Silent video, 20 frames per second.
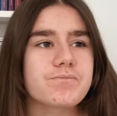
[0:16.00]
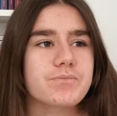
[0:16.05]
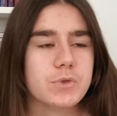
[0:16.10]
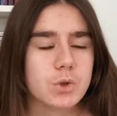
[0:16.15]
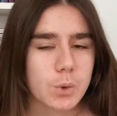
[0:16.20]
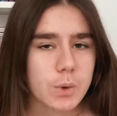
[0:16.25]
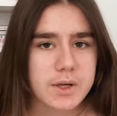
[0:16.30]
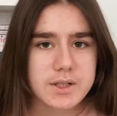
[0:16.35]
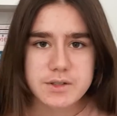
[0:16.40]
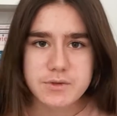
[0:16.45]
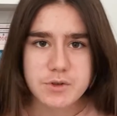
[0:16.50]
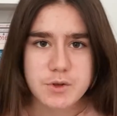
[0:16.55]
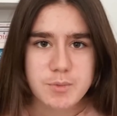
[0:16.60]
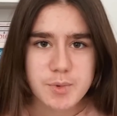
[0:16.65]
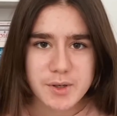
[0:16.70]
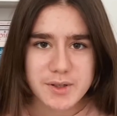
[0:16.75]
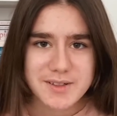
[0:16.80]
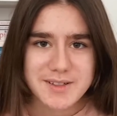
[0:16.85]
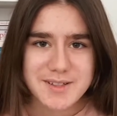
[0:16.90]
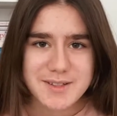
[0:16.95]
quite a few
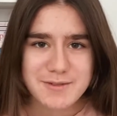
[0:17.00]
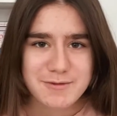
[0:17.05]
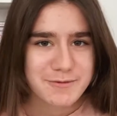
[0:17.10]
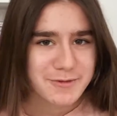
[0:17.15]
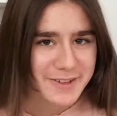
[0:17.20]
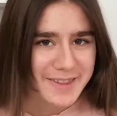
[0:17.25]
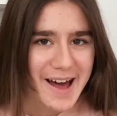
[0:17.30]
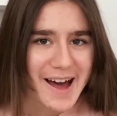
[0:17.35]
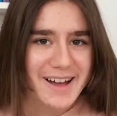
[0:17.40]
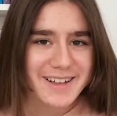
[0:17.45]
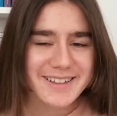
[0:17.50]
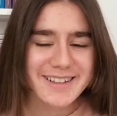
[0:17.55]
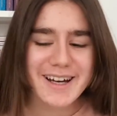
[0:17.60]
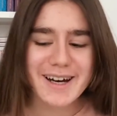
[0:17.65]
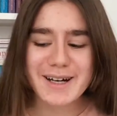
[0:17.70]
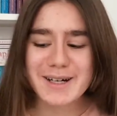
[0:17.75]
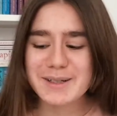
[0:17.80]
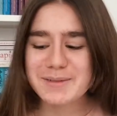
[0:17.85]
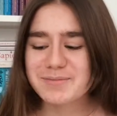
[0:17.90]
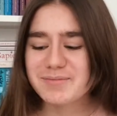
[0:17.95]
books for that,
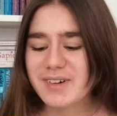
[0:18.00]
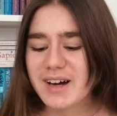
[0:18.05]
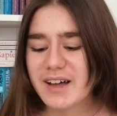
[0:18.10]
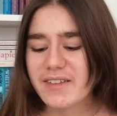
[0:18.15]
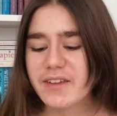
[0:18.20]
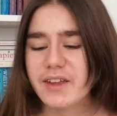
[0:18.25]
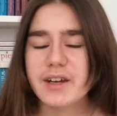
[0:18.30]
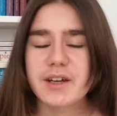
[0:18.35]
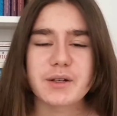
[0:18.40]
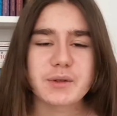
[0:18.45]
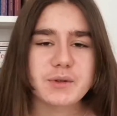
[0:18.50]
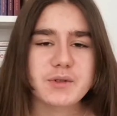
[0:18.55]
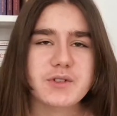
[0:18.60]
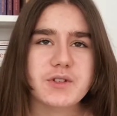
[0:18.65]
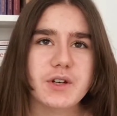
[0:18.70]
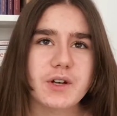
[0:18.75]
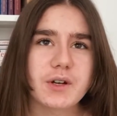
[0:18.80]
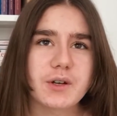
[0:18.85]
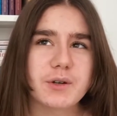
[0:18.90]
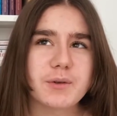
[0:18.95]
and then I
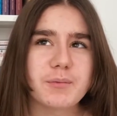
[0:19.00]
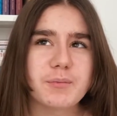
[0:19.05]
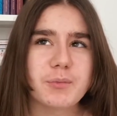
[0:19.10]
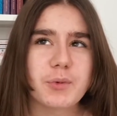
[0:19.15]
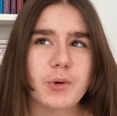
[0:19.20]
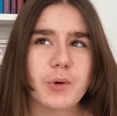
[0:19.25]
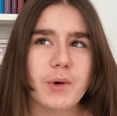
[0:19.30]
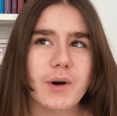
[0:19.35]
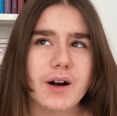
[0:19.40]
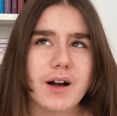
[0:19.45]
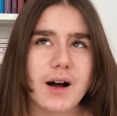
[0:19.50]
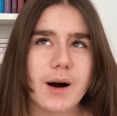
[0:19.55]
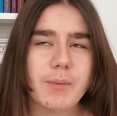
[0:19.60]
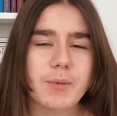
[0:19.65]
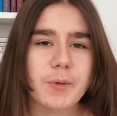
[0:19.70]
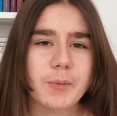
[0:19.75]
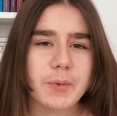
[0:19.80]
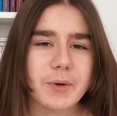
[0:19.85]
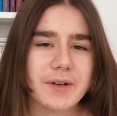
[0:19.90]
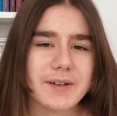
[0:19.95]
also bought a
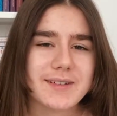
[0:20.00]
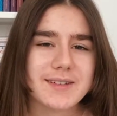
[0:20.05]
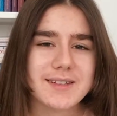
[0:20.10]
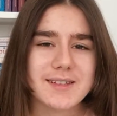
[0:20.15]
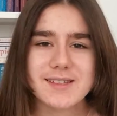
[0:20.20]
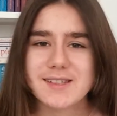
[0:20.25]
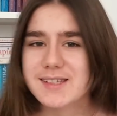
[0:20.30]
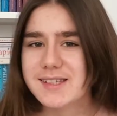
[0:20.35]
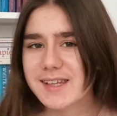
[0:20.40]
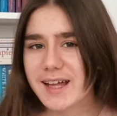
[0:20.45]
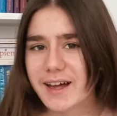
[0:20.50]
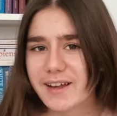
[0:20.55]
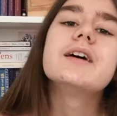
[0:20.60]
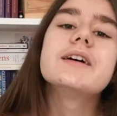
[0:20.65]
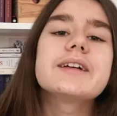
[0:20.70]
couple books since then.